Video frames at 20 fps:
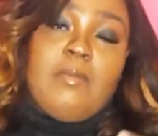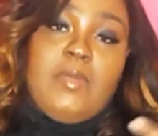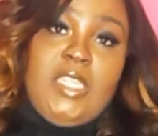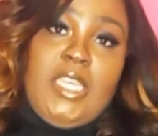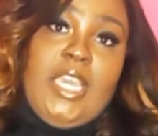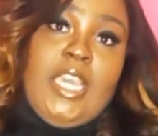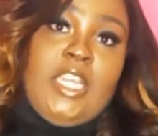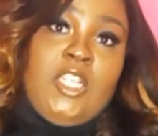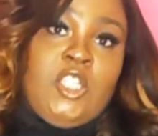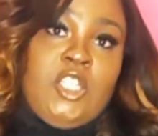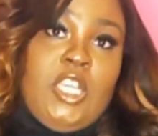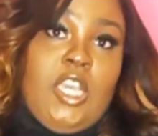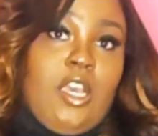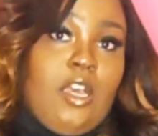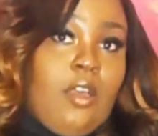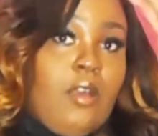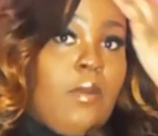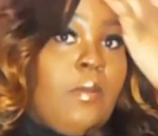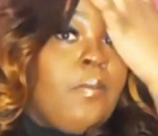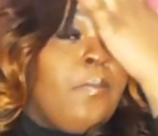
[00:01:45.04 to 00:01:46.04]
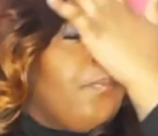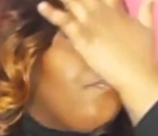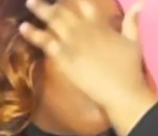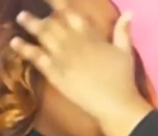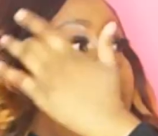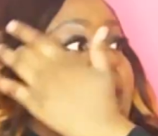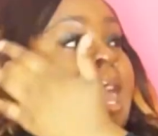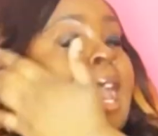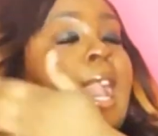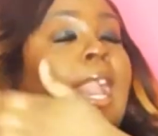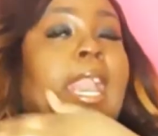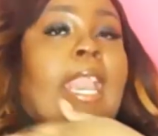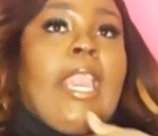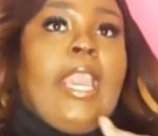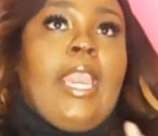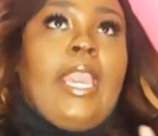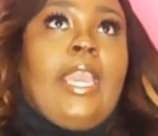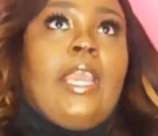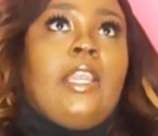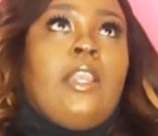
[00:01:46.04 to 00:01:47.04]
DHL,
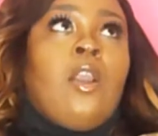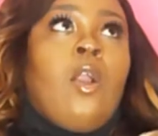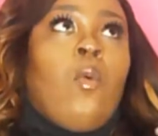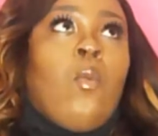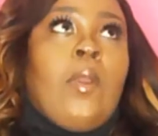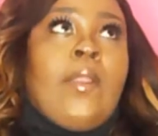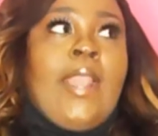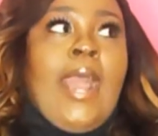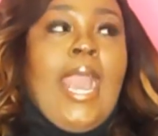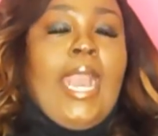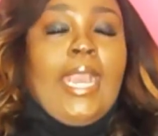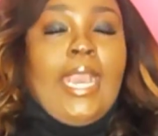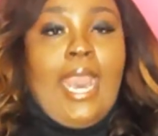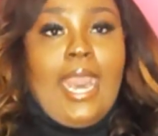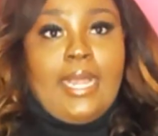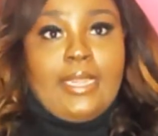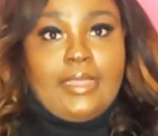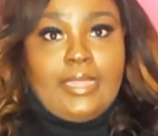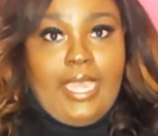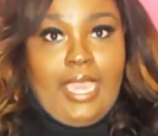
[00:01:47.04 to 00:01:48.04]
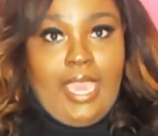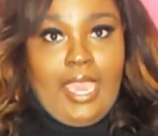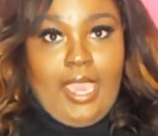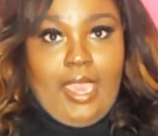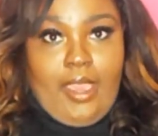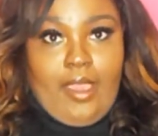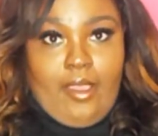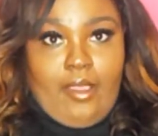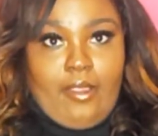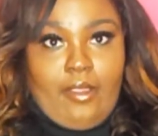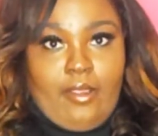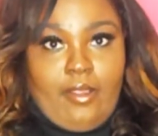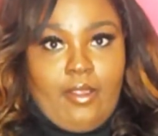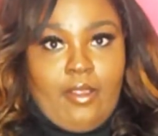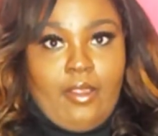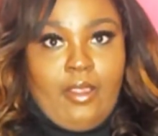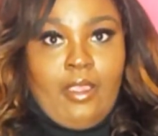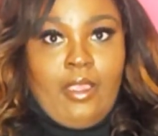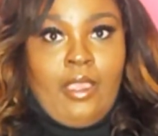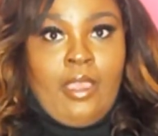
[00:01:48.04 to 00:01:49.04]
and when I got the hair,
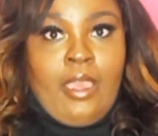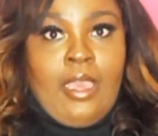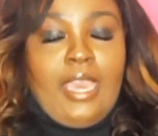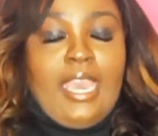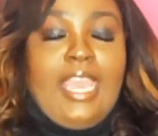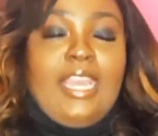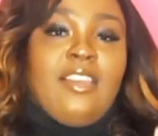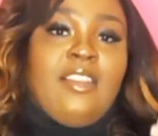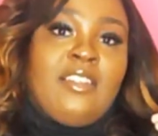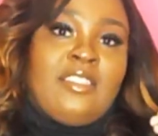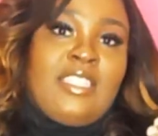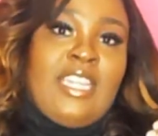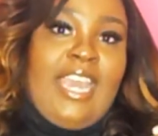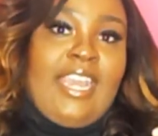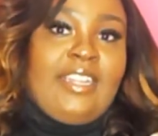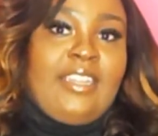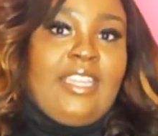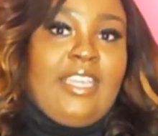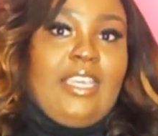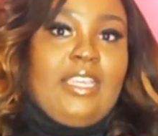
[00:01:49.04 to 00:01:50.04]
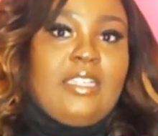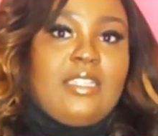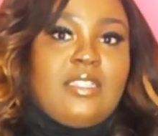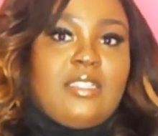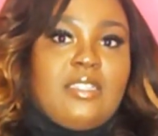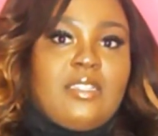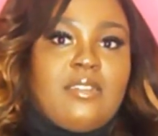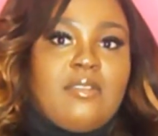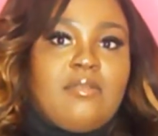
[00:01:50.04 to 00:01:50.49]
it looked like this.